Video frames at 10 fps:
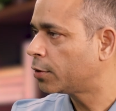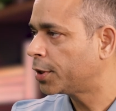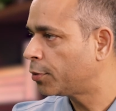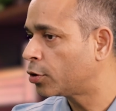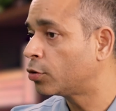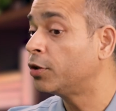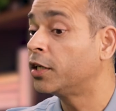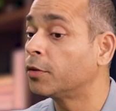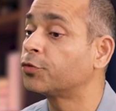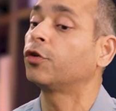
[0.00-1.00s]
will be able to do in
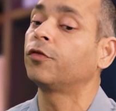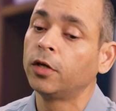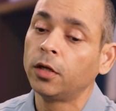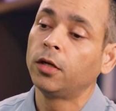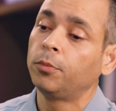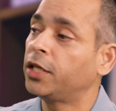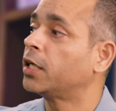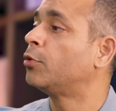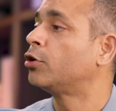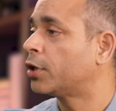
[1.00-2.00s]
terms of being
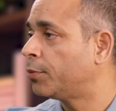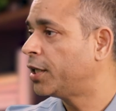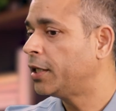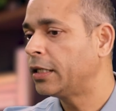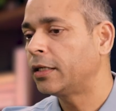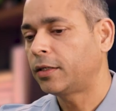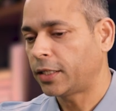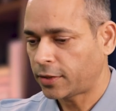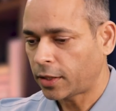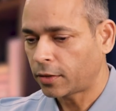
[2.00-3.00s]
able to remediate,
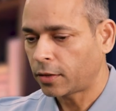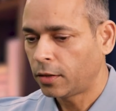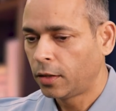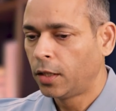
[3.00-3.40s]
etc.